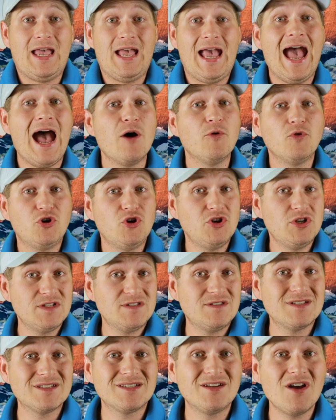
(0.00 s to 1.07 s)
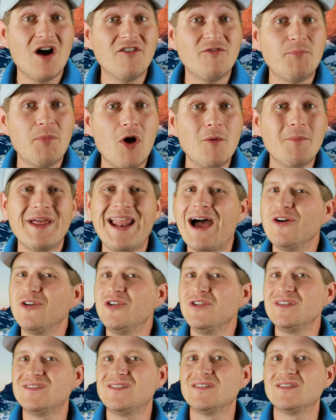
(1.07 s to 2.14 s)
how good is this golf ball? But how
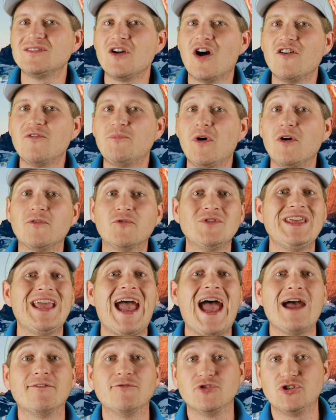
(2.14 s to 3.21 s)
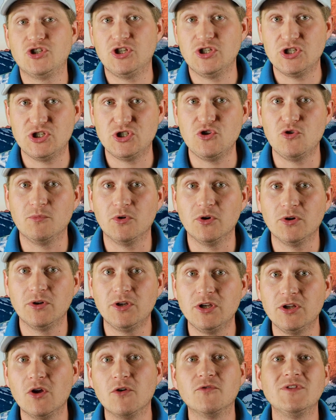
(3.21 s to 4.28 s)
good is this golf ball for the average consumer,
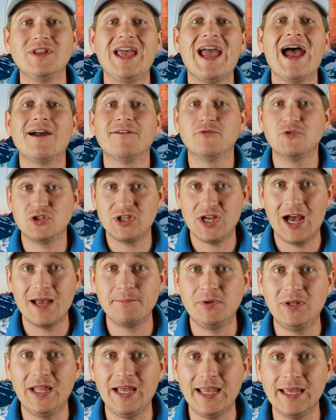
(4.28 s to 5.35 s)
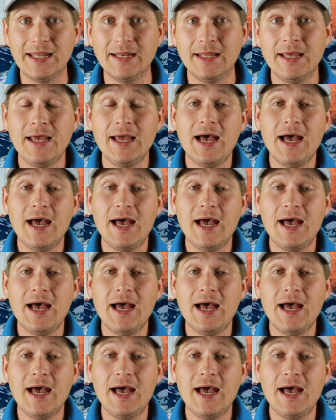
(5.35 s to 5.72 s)
you know, for the average guy playing?